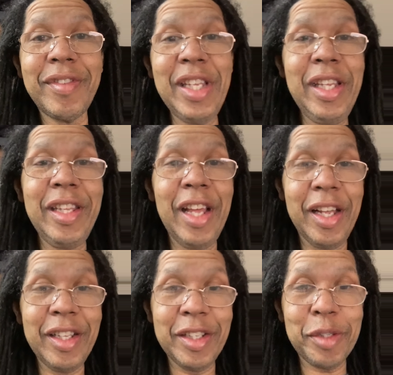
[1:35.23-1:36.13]
the
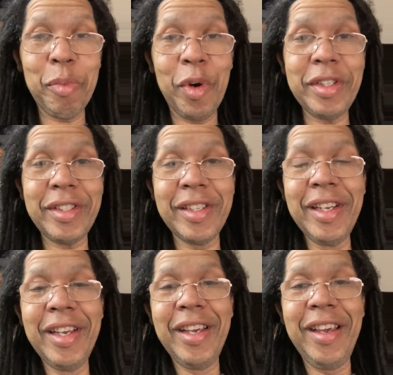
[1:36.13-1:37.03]
the the sports
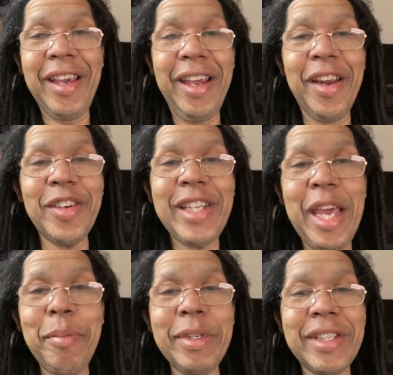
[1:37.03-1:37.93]

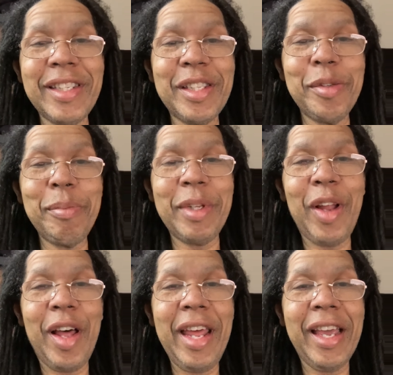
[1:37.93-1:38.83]
entertainment system and
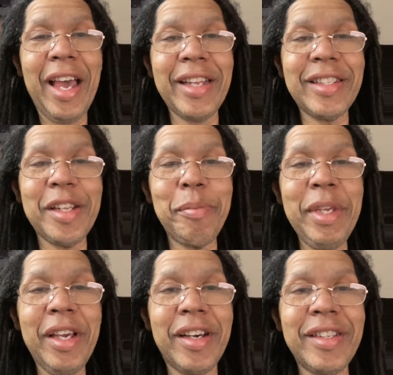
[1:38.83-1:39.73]
all that kind of stuff
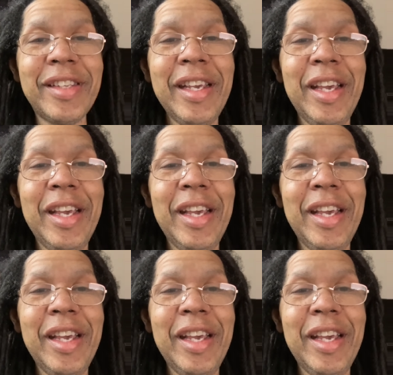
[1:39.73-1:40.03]
because